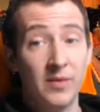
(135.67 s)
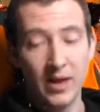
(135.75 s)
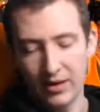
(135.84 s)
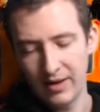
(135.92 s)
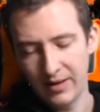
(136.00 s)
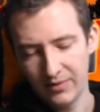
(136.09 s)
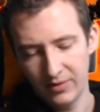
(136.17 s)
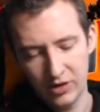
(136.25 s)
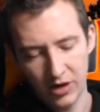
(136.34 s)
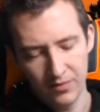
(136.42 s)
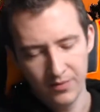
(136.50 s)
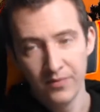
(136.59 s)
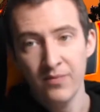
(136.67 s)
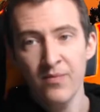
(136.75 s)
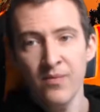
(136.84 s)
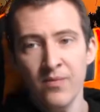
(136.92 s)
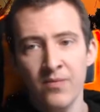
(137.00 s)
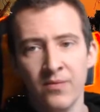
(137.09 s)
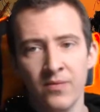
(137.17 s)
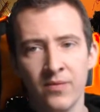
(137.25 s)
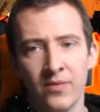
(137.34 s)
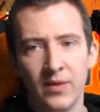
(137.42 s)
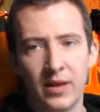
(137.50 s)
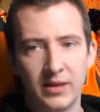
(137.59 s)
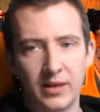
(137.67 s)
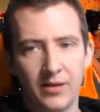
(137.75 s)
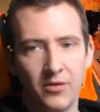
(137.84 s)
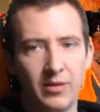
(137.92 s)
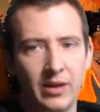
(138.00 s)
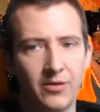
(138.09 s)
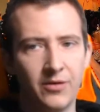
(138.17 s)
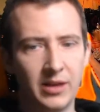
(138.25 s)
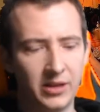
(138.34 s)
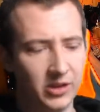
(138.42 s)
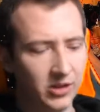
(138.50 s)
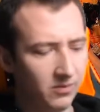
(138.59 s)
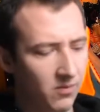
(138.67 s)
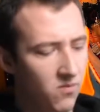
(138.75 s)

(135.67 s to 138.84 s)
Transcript: Anyway, so let's have a read of this.